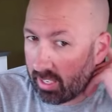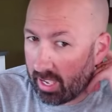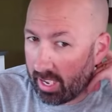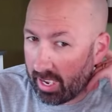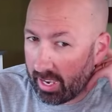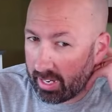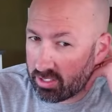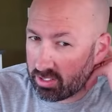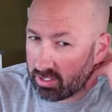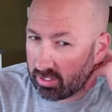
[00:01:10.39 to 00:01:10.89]

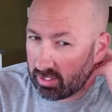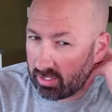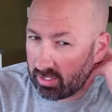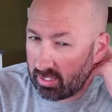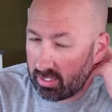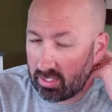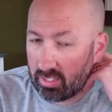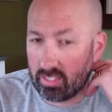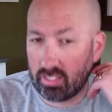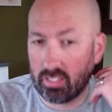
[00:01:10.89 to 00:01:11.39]

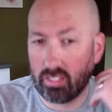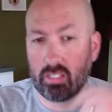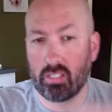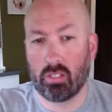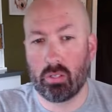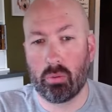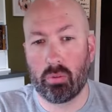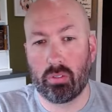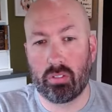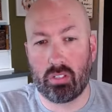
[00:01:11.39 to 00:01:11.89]
actually,
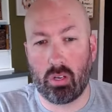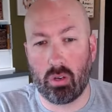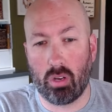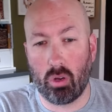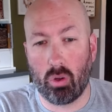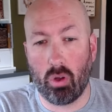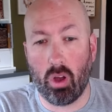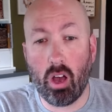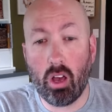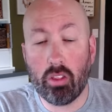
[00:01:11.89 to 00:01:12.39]
with no O.